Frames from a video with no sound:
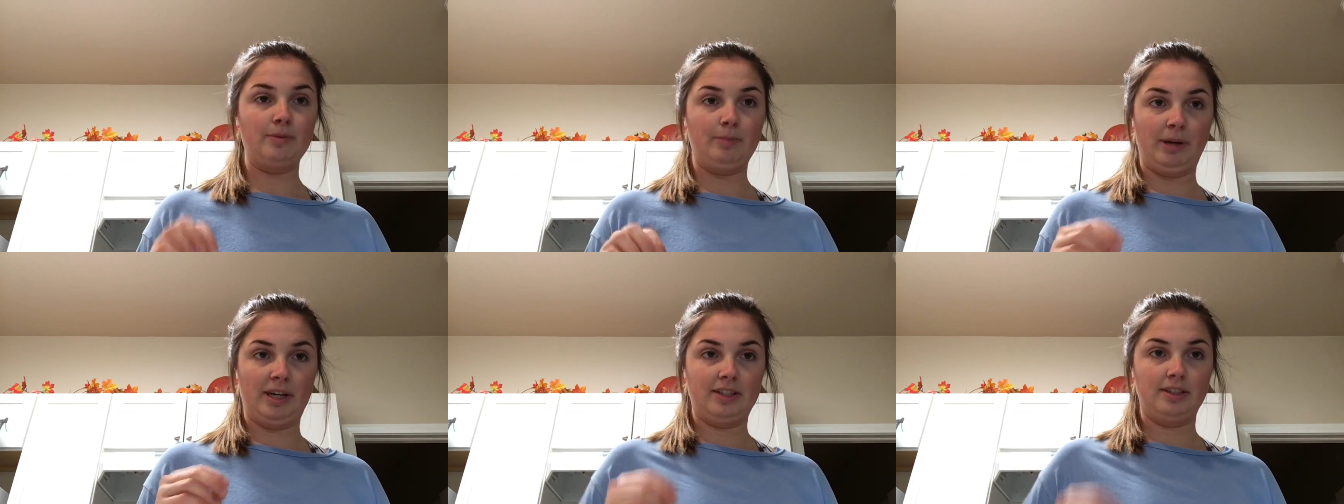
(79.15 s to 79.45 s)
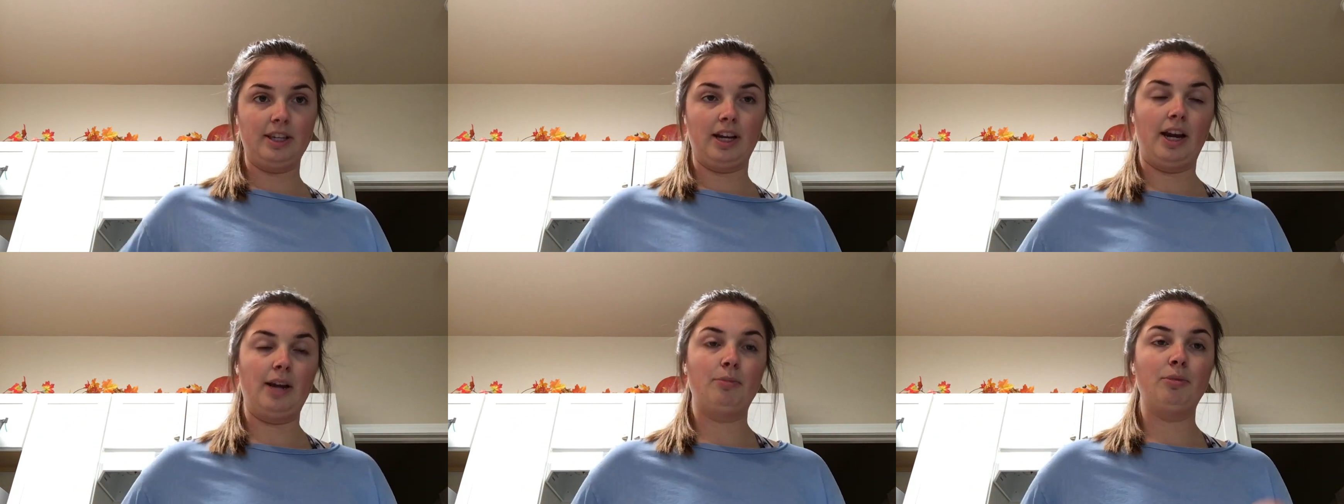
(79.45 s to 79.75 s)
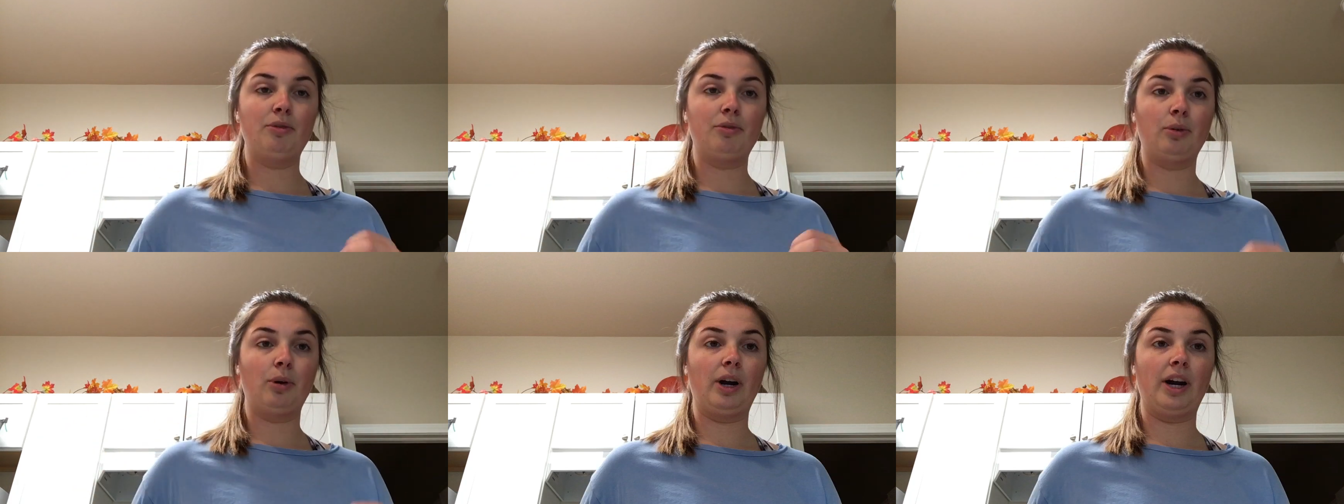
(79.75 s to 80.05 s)
bedside
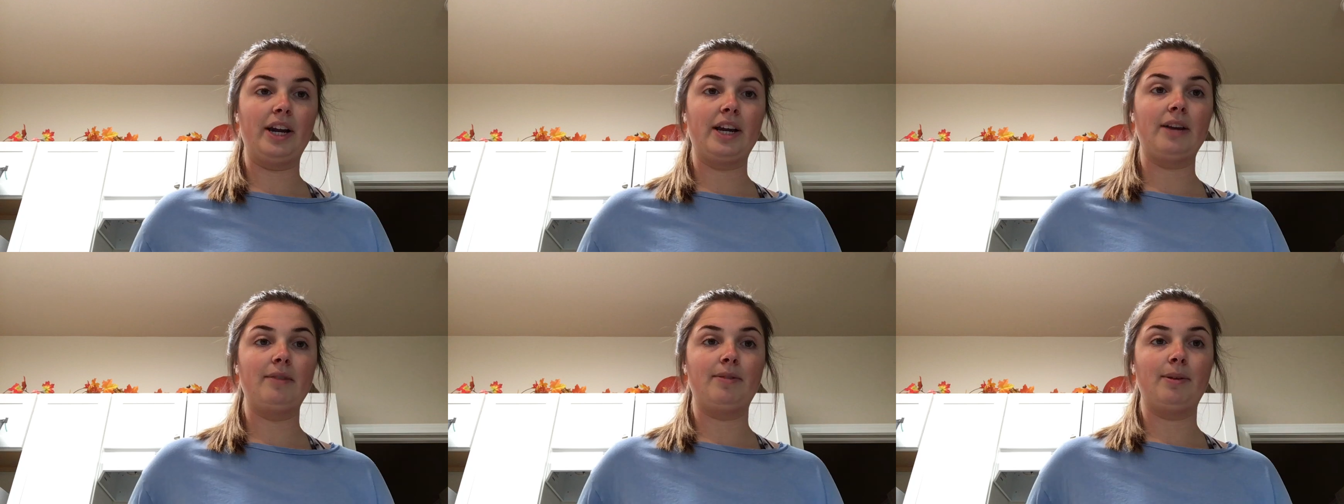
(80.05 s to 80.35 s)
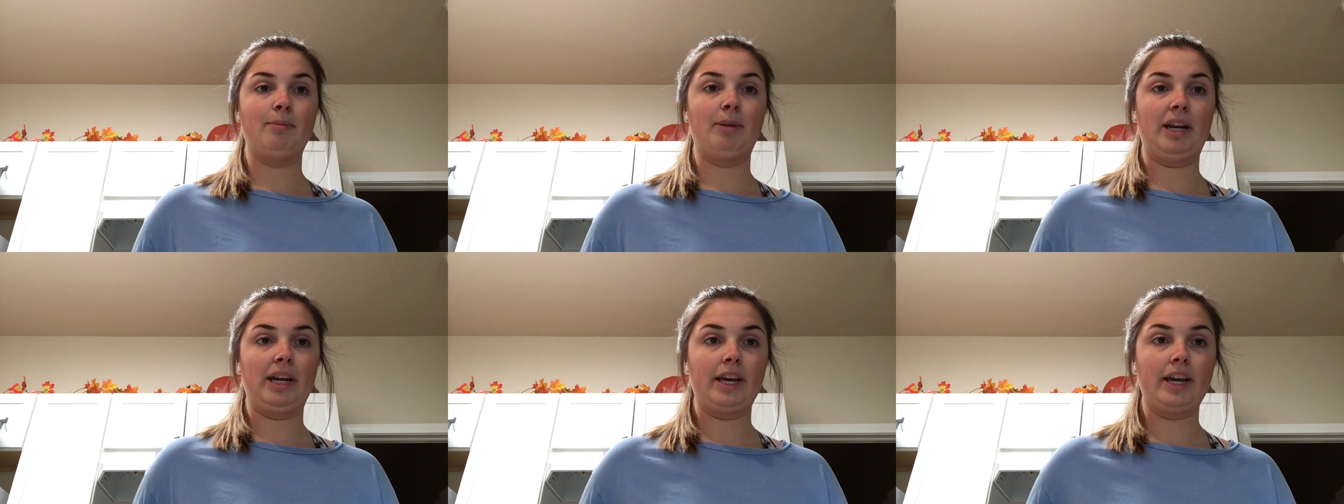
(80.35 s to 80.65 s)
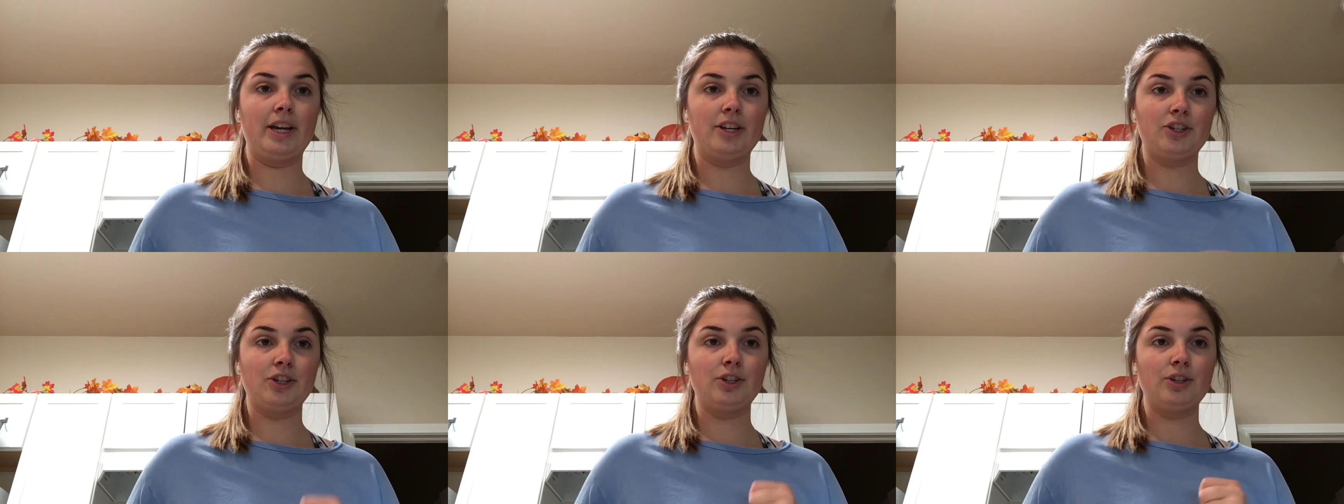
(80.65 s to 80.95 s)
before I give the
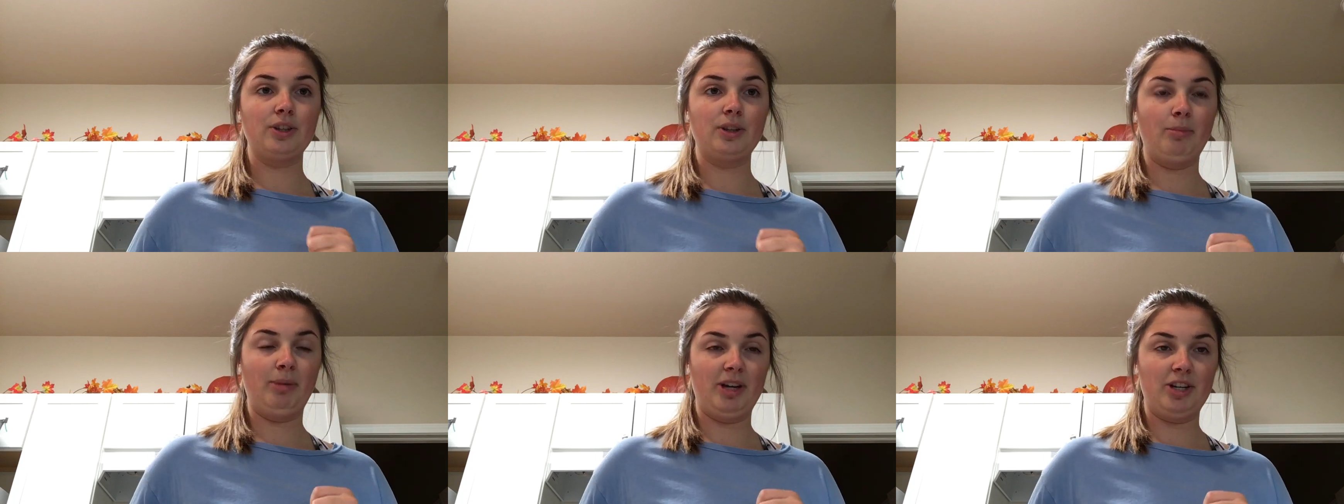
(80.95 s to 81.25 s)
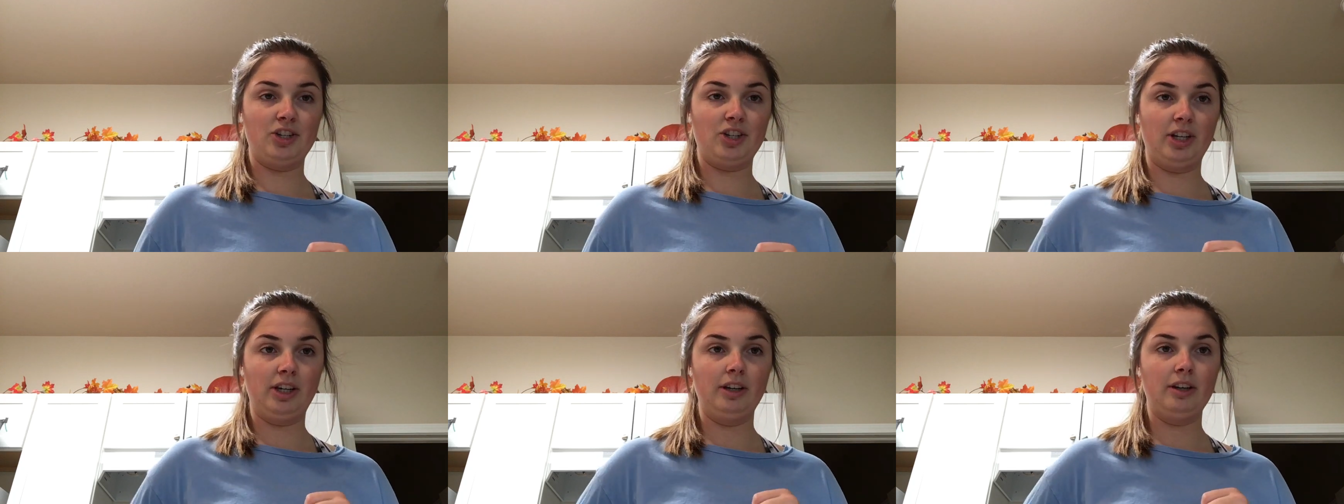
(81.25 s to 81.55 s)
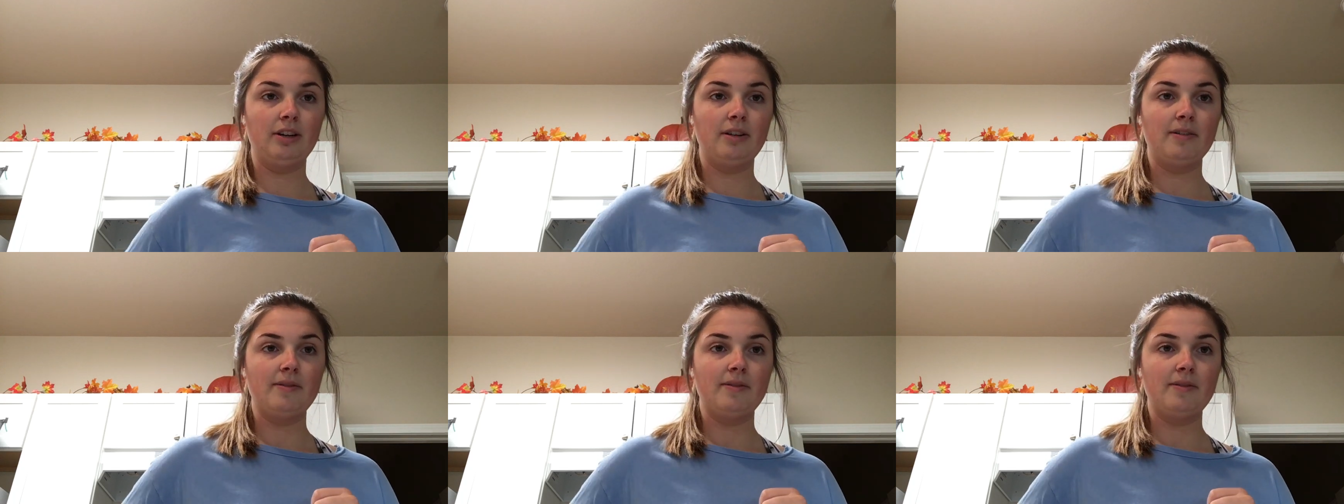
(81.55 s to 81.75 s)
medication to the patient.